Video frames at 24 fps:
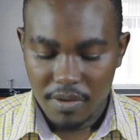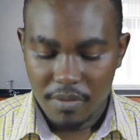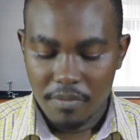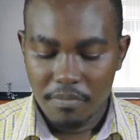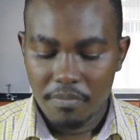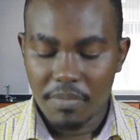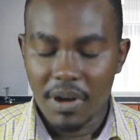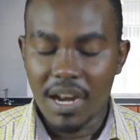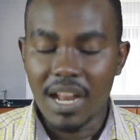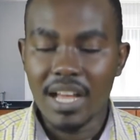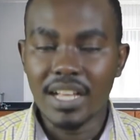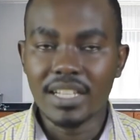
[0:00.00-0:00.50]

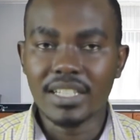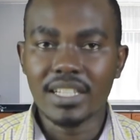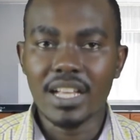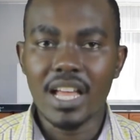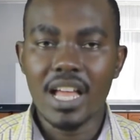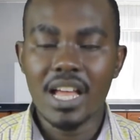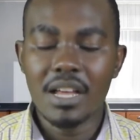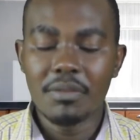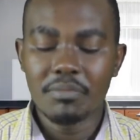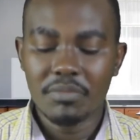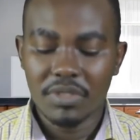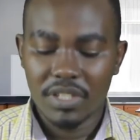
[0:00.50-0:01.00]
plus
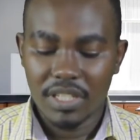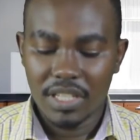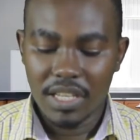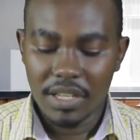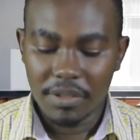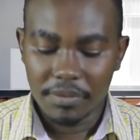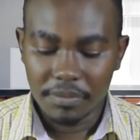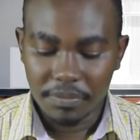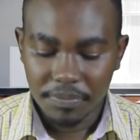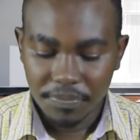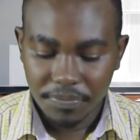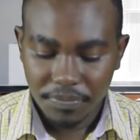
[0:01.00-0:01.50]

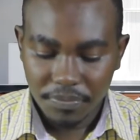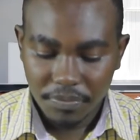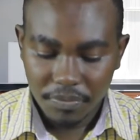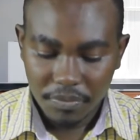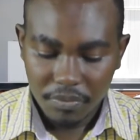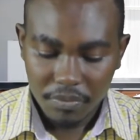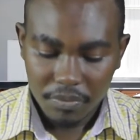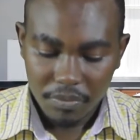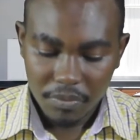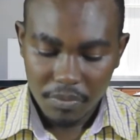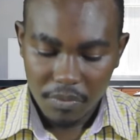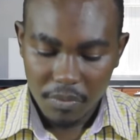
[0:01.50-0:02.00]
MC.
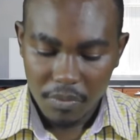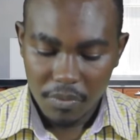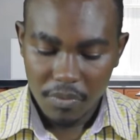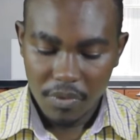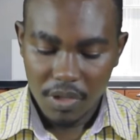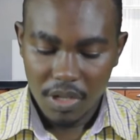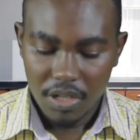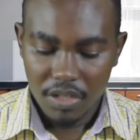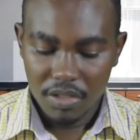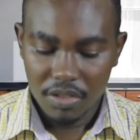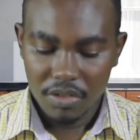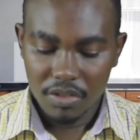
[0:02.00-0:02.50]

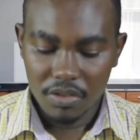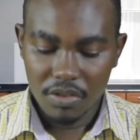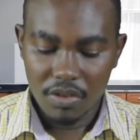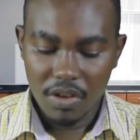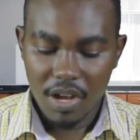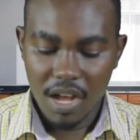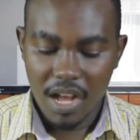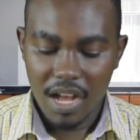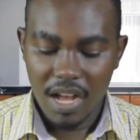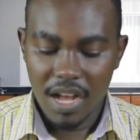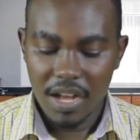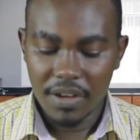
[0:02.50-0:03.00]
So
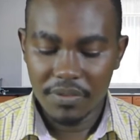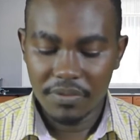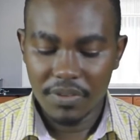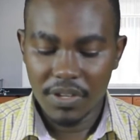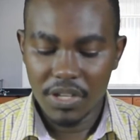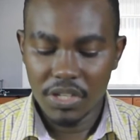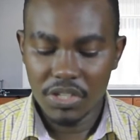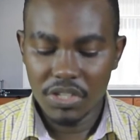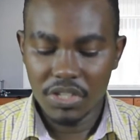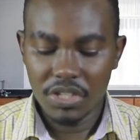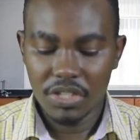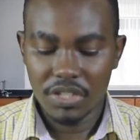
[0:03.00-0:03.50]
a half
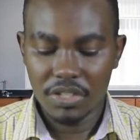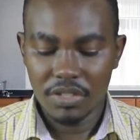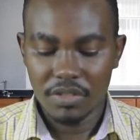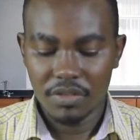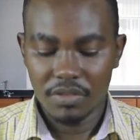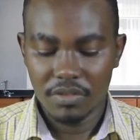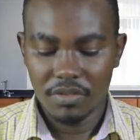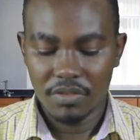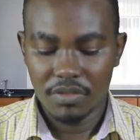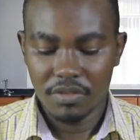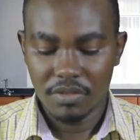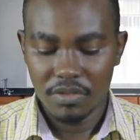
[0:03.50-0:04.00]
H,
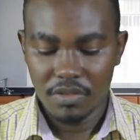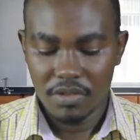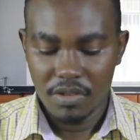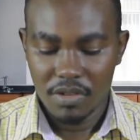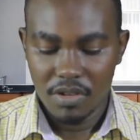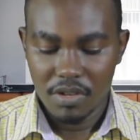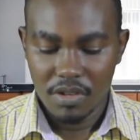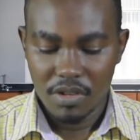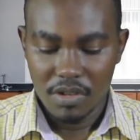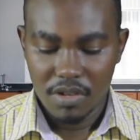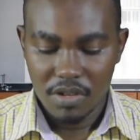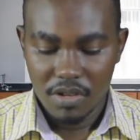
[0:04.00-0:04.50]

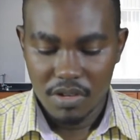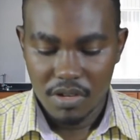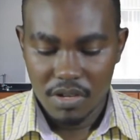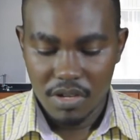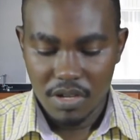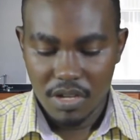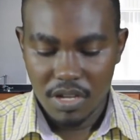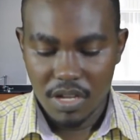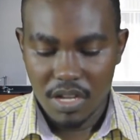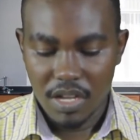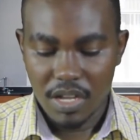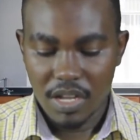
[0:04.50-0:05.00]

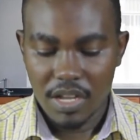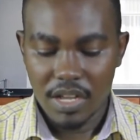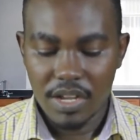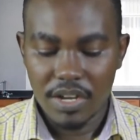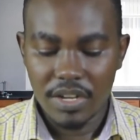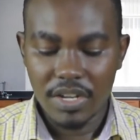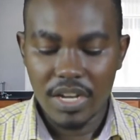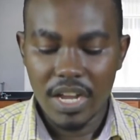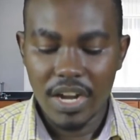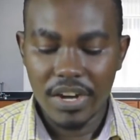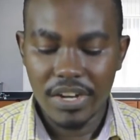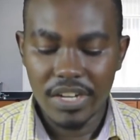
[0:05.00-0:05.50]

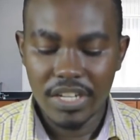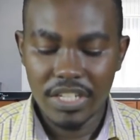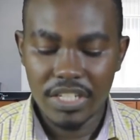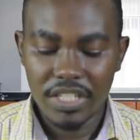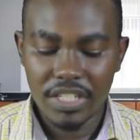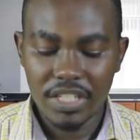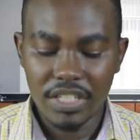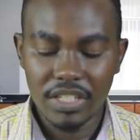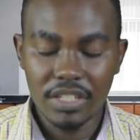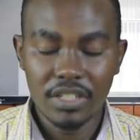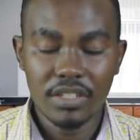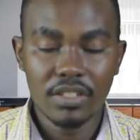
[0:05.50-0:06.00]

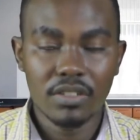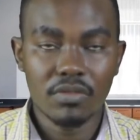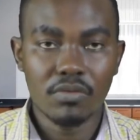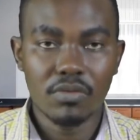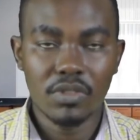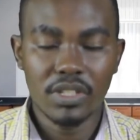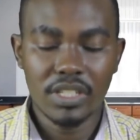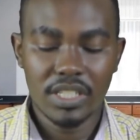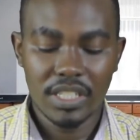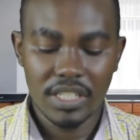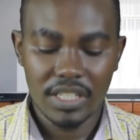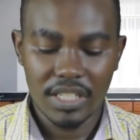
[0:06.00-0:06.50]
rearranging
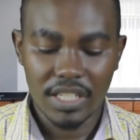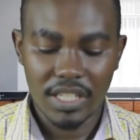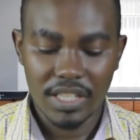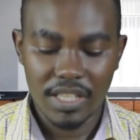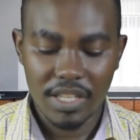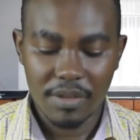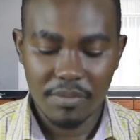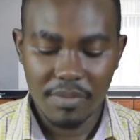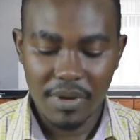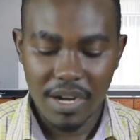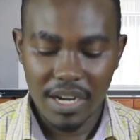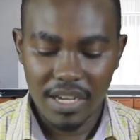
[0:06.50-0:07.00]
what is in
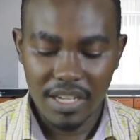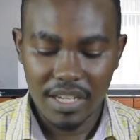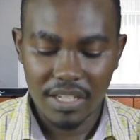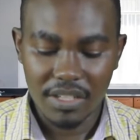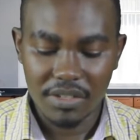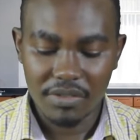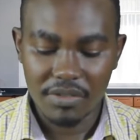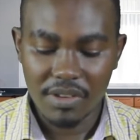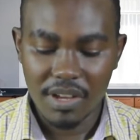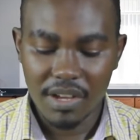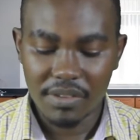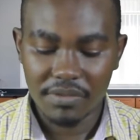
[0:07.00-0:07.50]
the
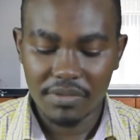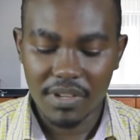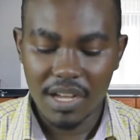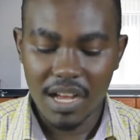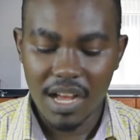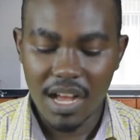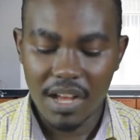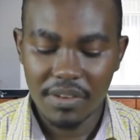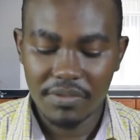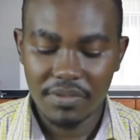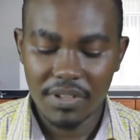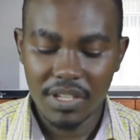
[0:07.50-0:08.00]
brackets, we have a
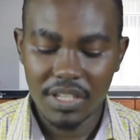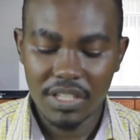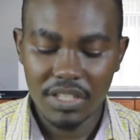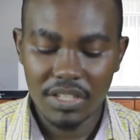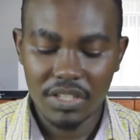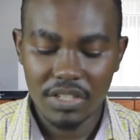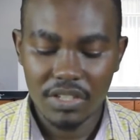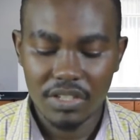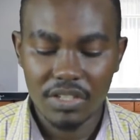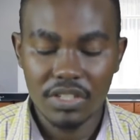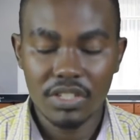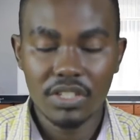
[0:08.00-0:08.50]
half
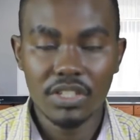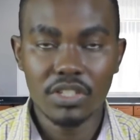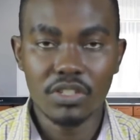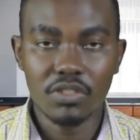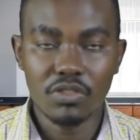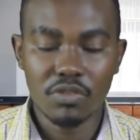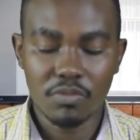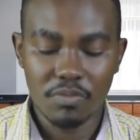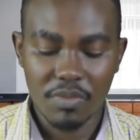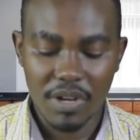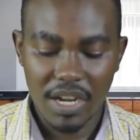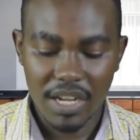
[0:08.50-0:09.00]
H
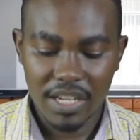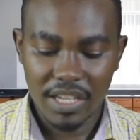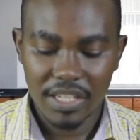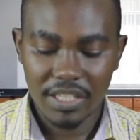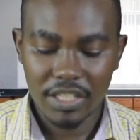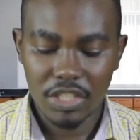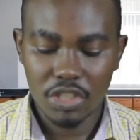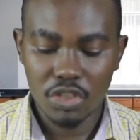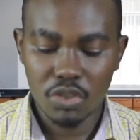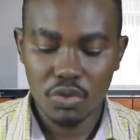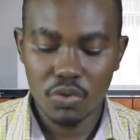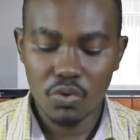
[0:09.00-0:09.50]
into
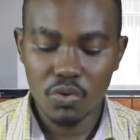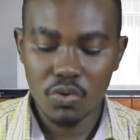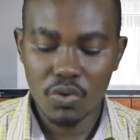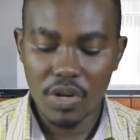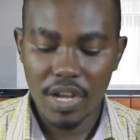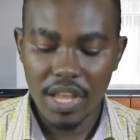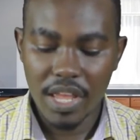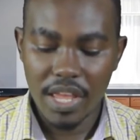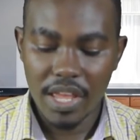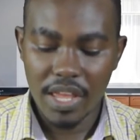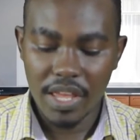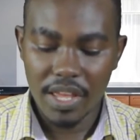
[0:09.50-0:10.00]
brackets
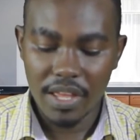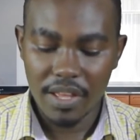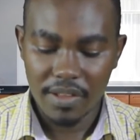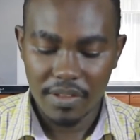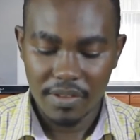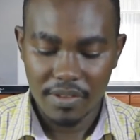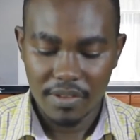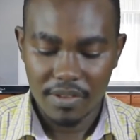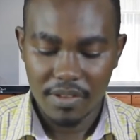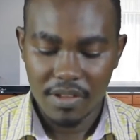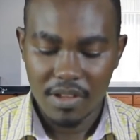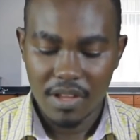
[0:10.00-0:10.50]
2A
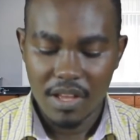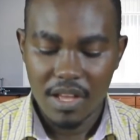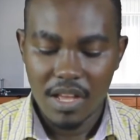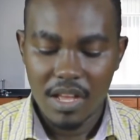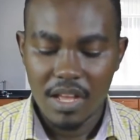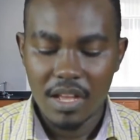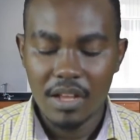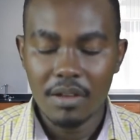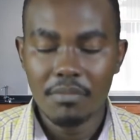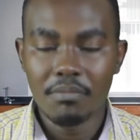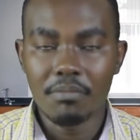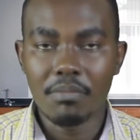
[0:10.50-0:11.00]

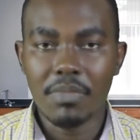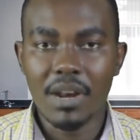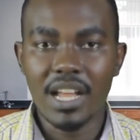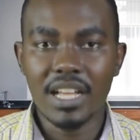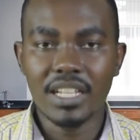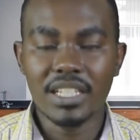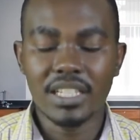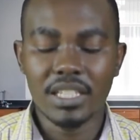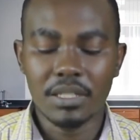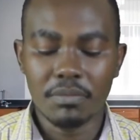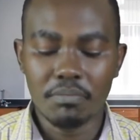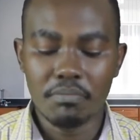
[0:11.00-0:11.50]

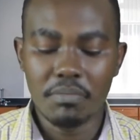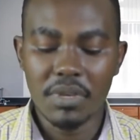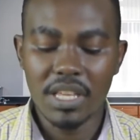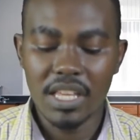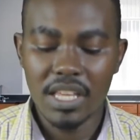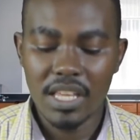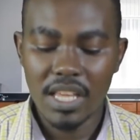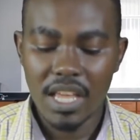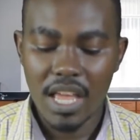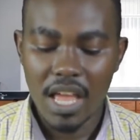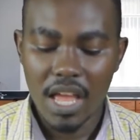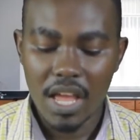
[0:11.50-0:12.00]
plus
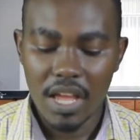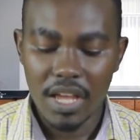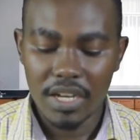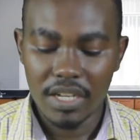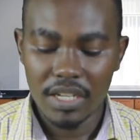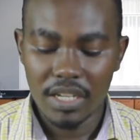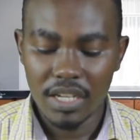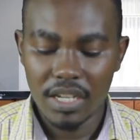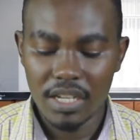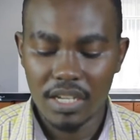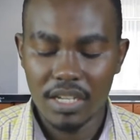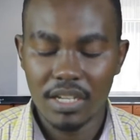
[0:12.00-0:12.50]

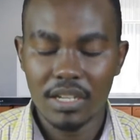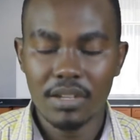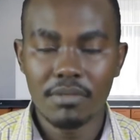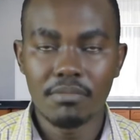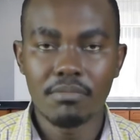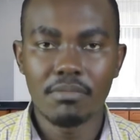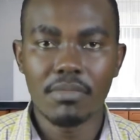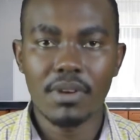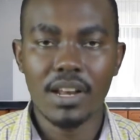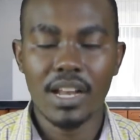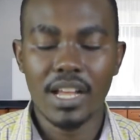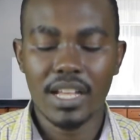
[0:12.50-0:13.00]
BN
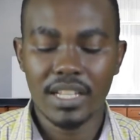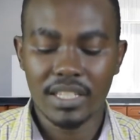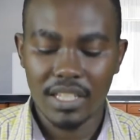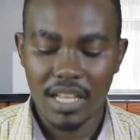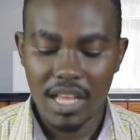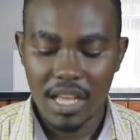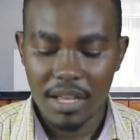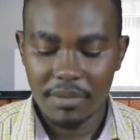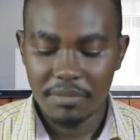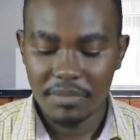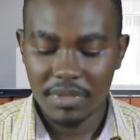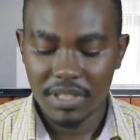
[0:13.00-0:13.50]
plus
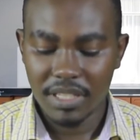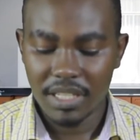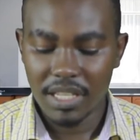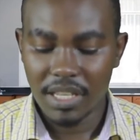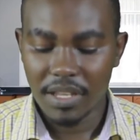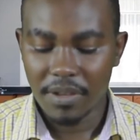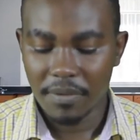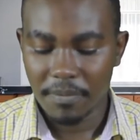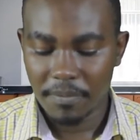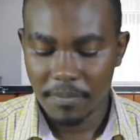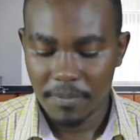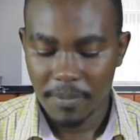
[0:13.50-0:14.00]

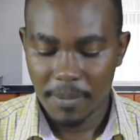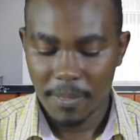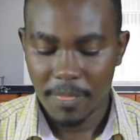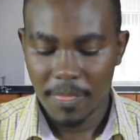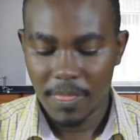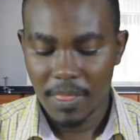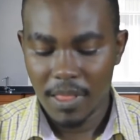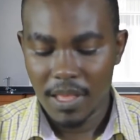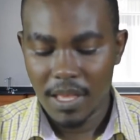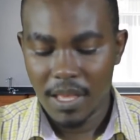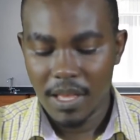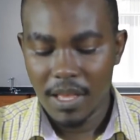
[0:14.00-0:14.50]
MC.
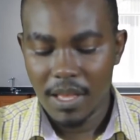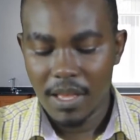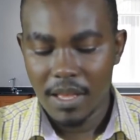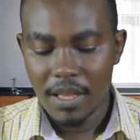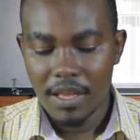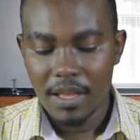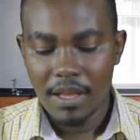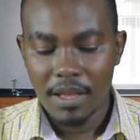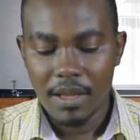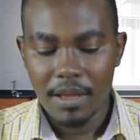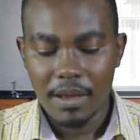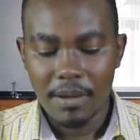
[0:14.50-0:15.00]

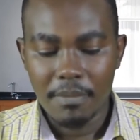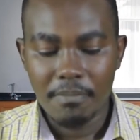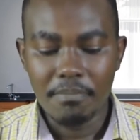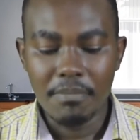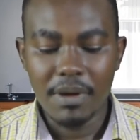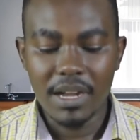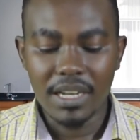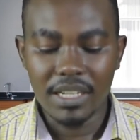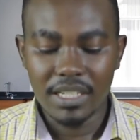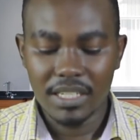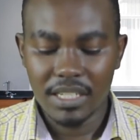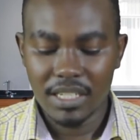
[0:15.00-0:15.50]

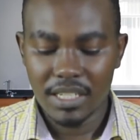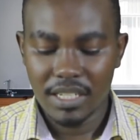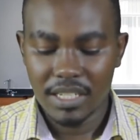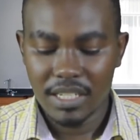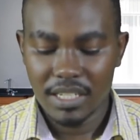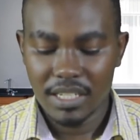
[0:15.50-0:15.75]
But